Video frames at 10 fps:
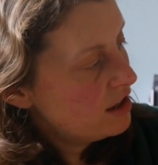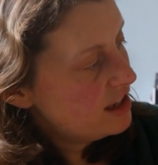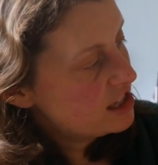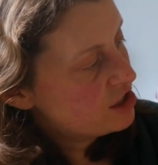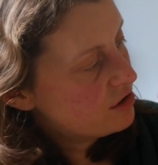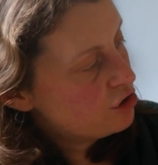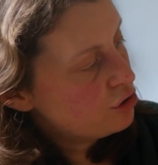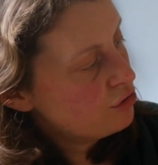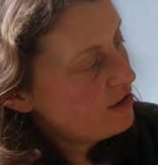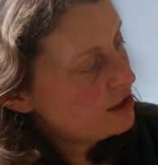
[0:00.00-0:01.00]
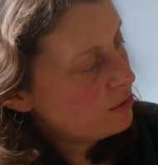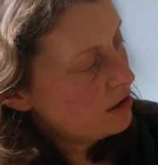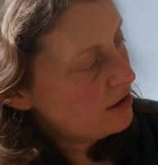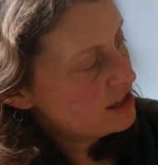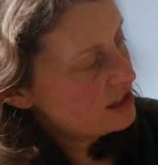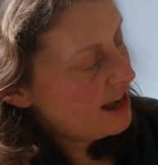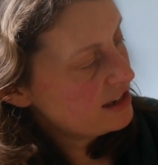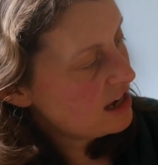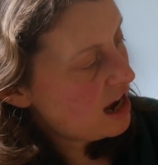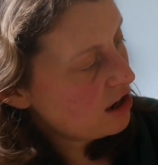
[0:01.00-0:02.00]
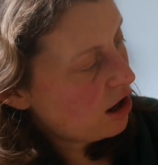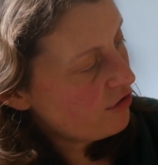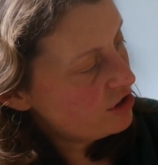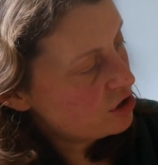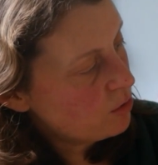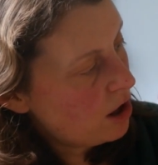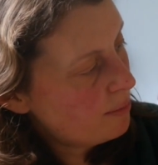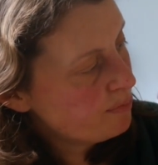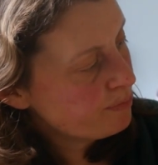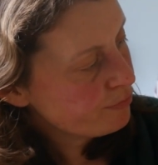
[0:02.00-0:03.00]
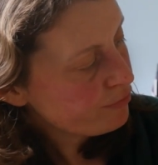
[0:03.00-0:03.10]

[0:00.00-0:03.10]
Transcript: this true red one and this like dark orange one.